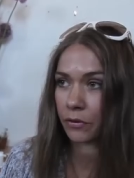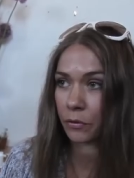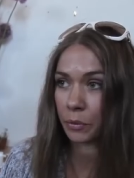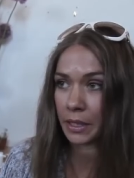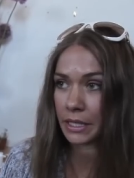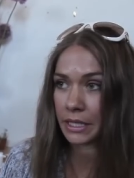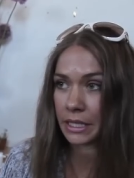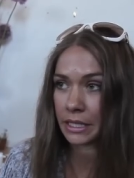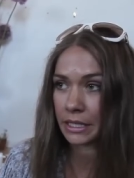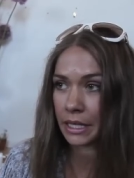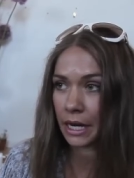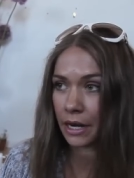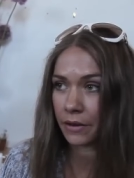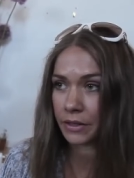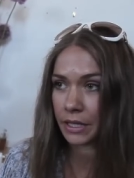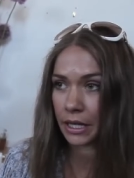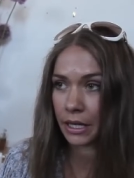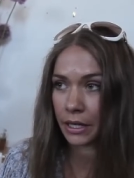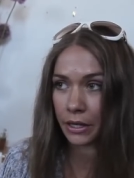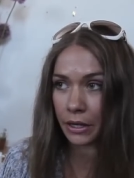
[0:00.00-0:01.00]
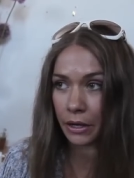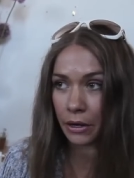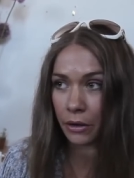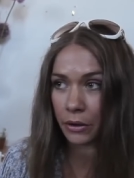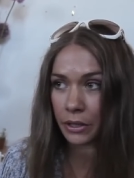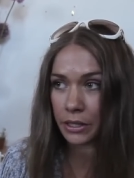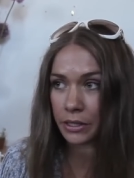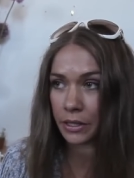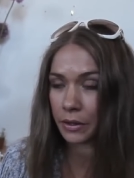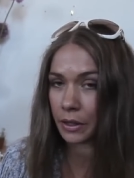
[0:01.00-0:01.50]
if a place doesn't have Diet
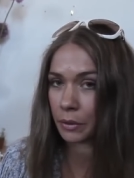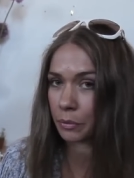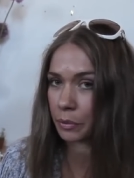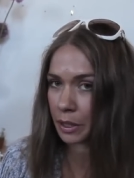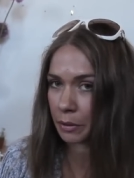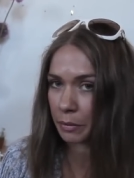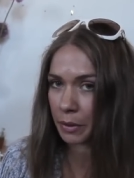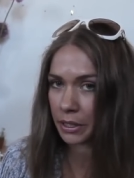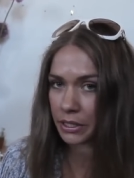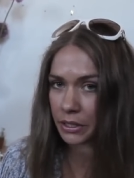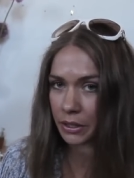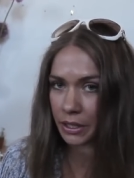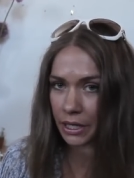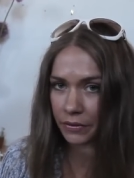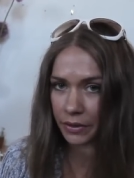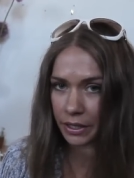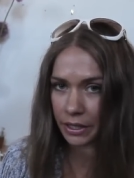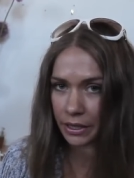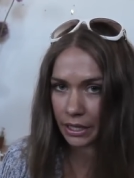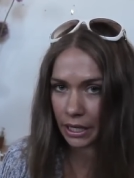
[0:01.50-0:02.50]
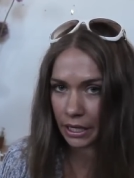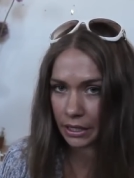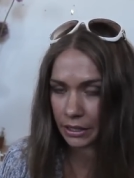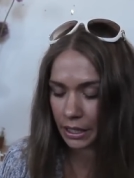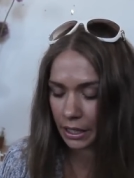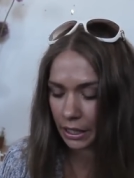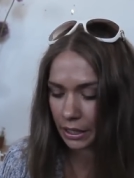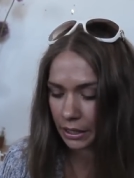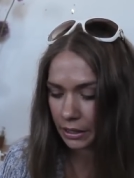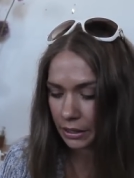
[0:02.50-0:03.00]
Coke, so they pretty much don't have anything I
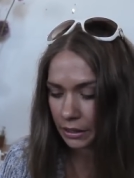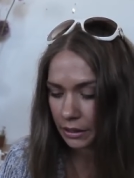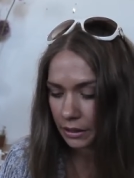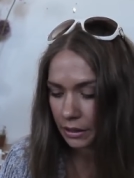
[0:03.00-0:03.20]
like.